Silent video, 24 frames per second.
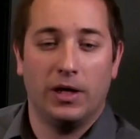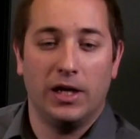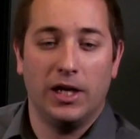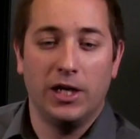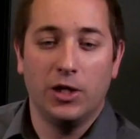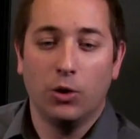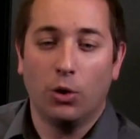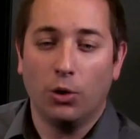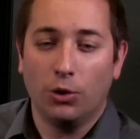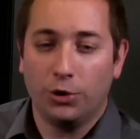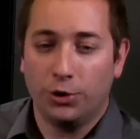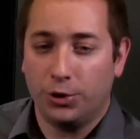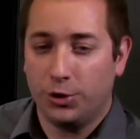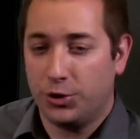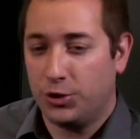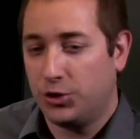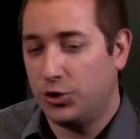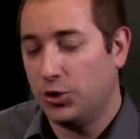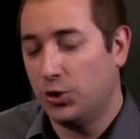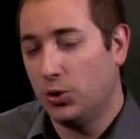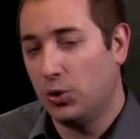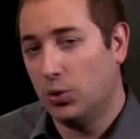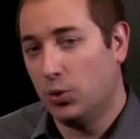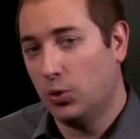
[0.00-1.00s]
In order
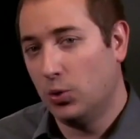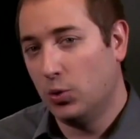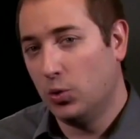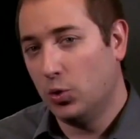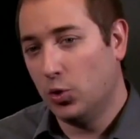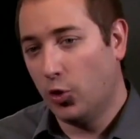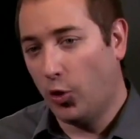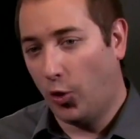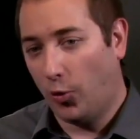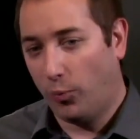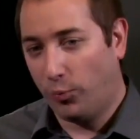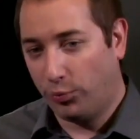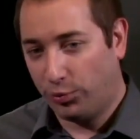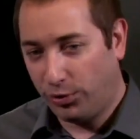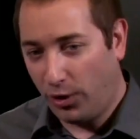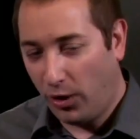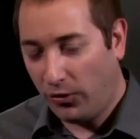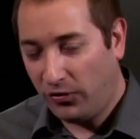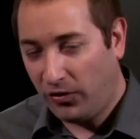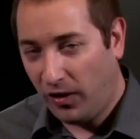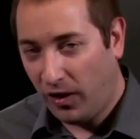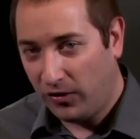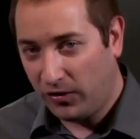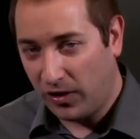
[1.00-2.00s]
to
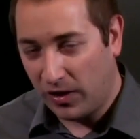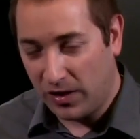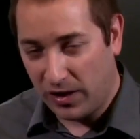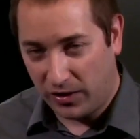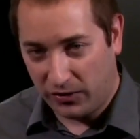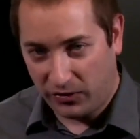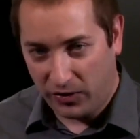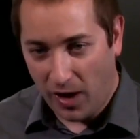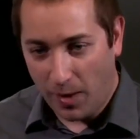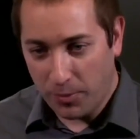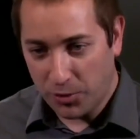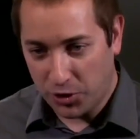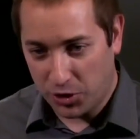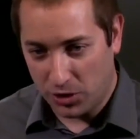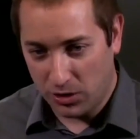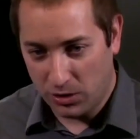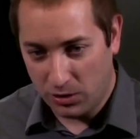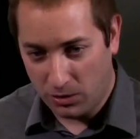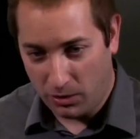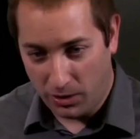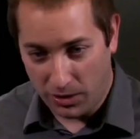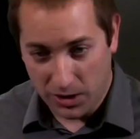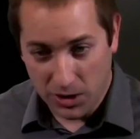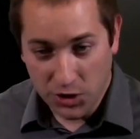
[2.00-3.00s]
process an
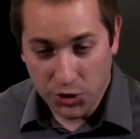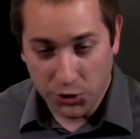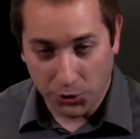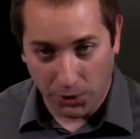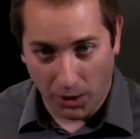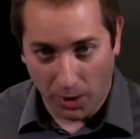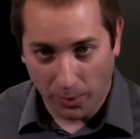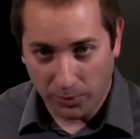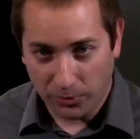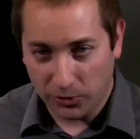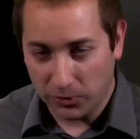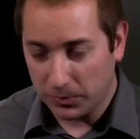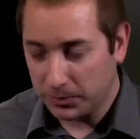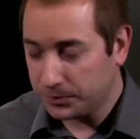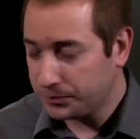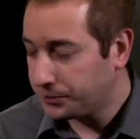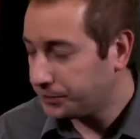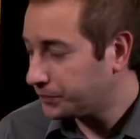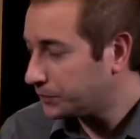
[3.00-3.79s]
exception or an interrupt,